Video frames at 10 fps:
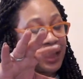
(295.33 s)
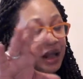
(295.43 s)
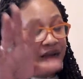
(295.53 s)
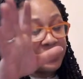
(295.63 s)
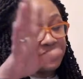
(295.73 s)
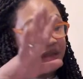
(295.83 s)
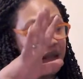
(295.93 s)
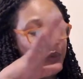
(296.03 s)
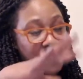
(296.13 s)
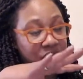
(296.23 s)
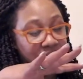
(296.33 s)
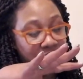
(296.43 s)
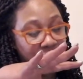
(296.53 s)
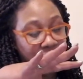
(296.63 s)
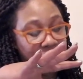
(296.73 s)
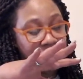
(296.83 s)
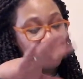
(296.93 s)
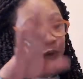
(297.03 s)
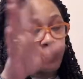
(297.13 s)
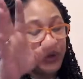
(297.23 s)
I want to heal this,
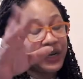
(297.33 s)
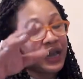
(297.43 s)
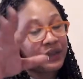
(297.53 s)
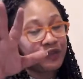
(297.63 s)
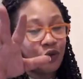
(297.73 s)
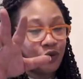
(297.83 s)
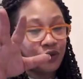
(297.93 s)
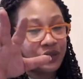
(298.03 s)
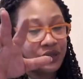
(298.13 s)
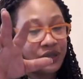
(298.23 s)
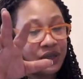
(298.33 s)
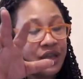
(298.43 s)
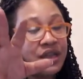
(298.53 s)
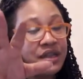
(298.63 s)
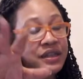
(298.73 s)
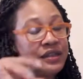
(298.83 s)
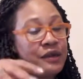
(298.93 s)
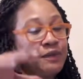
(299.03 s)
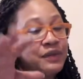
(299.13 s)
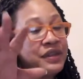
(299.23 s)
but we're not talking. This
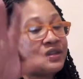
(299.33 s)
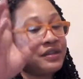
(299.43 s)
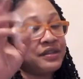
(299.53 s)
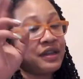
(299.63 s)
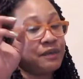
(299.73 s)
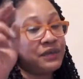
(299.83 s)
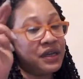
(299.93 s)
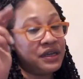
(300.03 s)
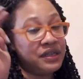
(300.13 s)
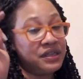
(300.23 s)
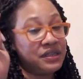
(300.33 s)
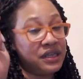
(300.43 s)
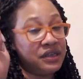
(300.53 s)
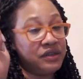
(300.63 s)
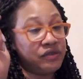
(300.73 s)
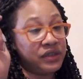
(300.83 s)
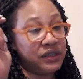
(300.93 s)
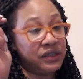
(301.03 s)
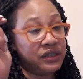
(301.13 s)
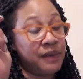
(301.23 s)
is something done in secret.
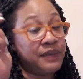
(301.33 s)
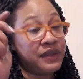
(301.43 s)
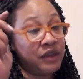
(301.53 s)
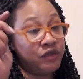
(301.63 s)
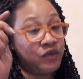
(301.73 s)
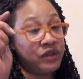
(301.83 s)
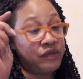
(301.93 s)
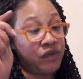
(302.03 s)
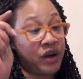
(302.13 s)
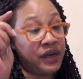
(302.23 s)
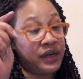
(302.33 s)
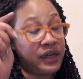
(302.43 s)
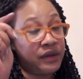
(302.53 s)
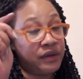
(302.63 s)
I'm going to tell you this right now.